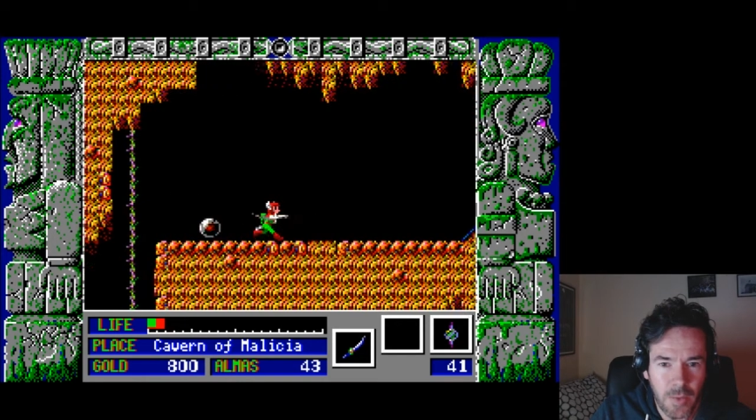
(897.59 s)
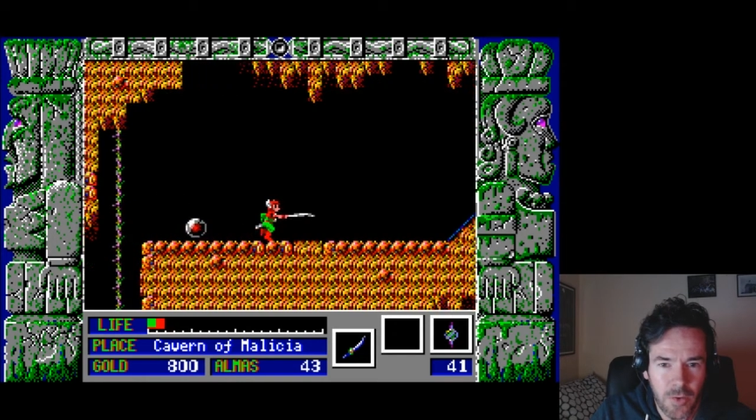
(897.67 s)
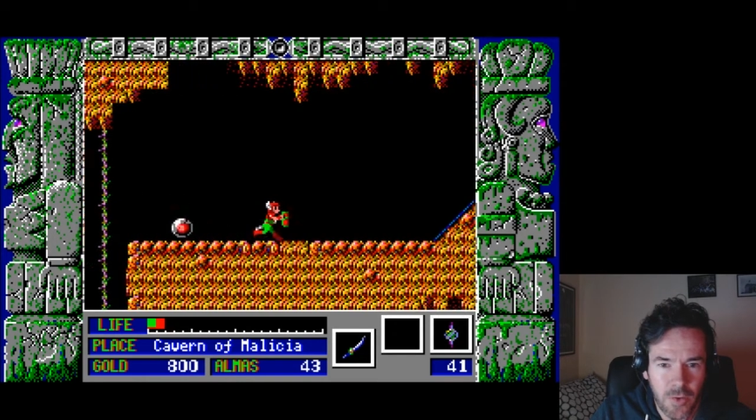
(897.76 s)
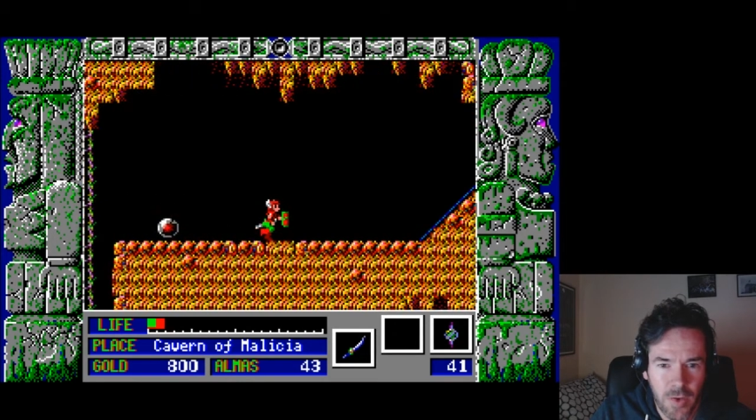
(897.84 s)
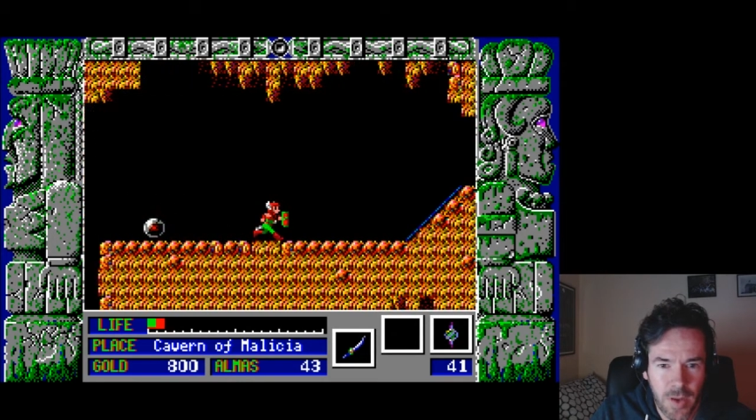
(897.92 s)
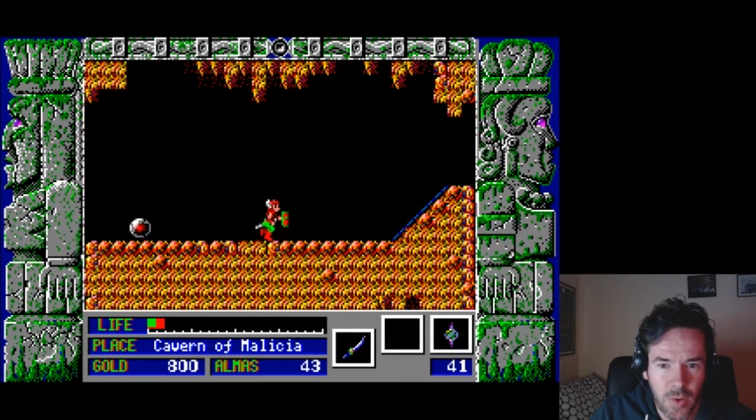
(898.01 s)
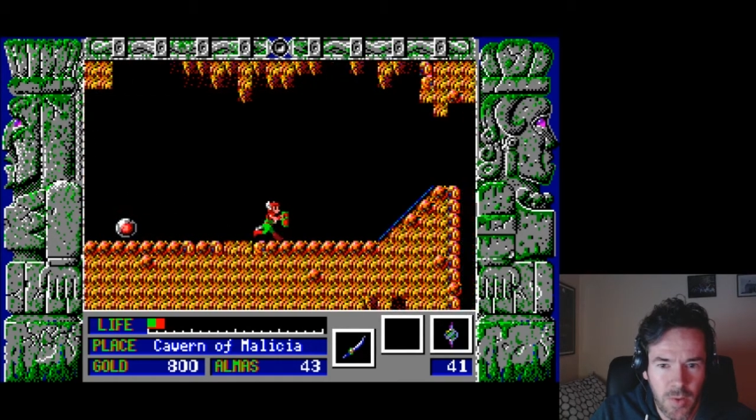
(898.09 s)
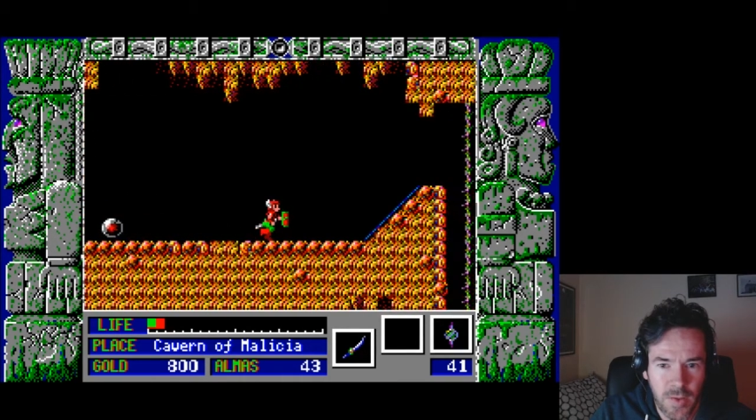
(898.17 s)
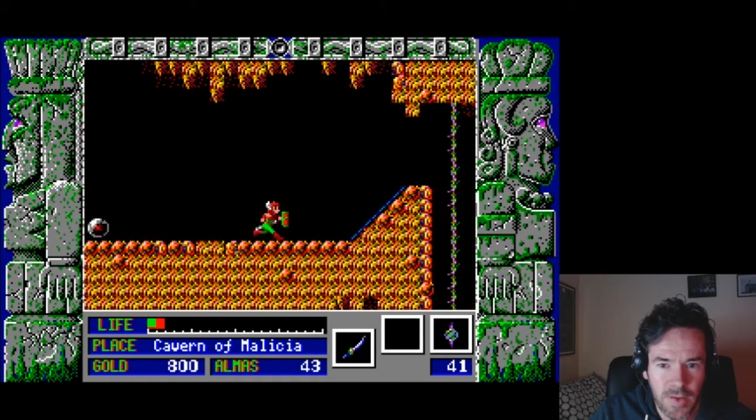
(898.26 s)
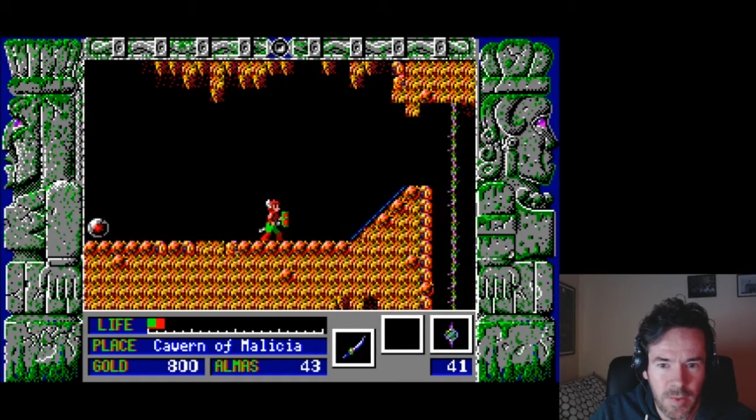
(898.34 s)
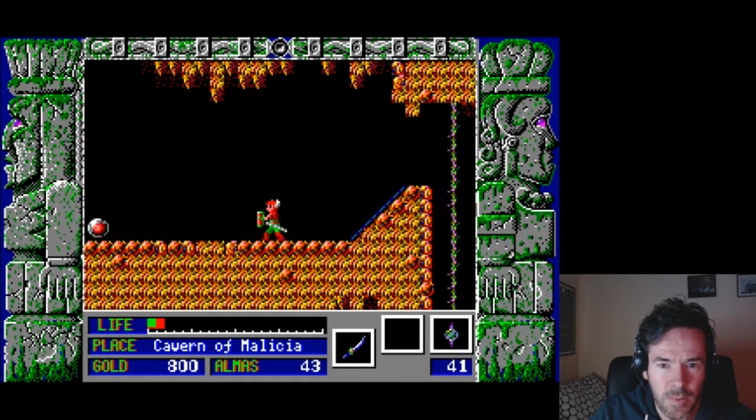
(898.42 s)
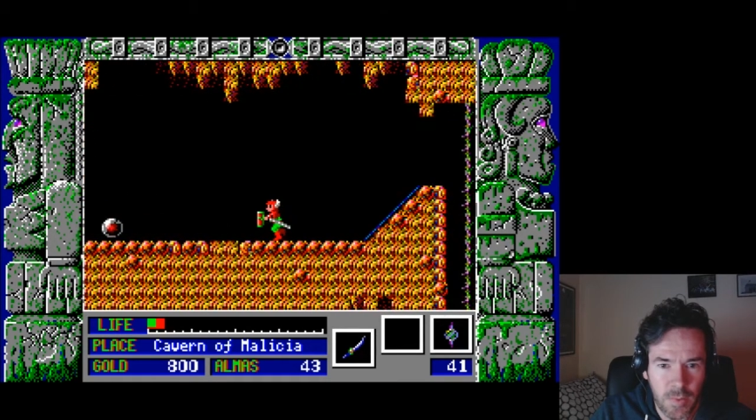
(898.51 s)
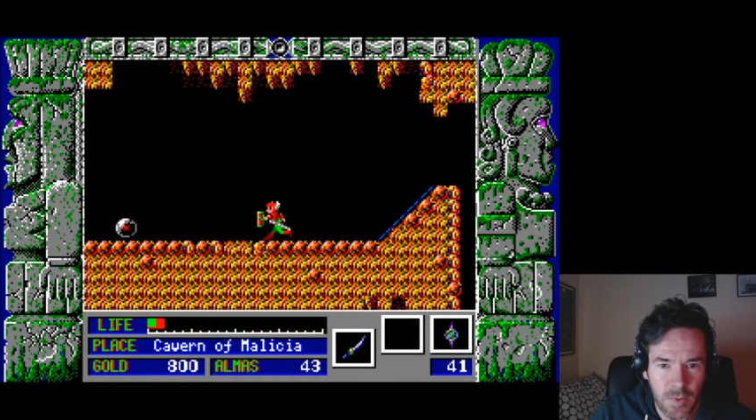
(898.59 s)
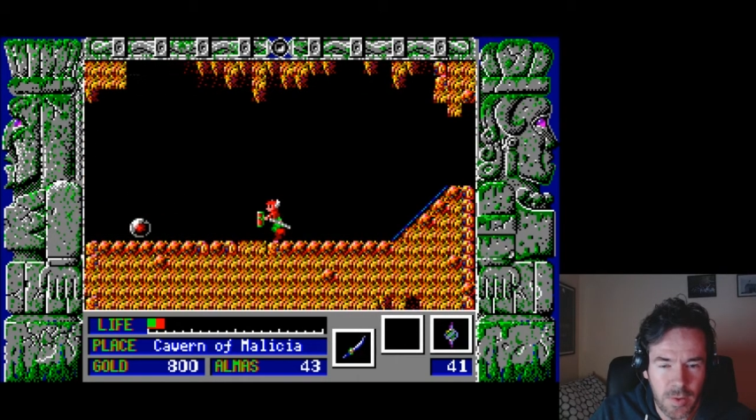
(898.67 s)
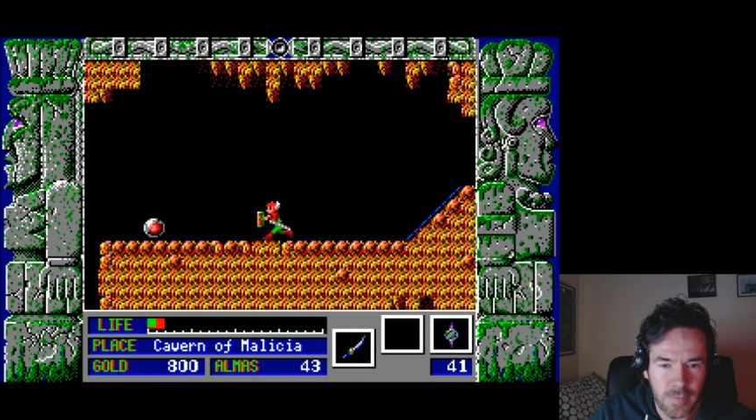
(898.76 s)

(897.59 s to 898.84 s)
gonna try and go this way. What? No.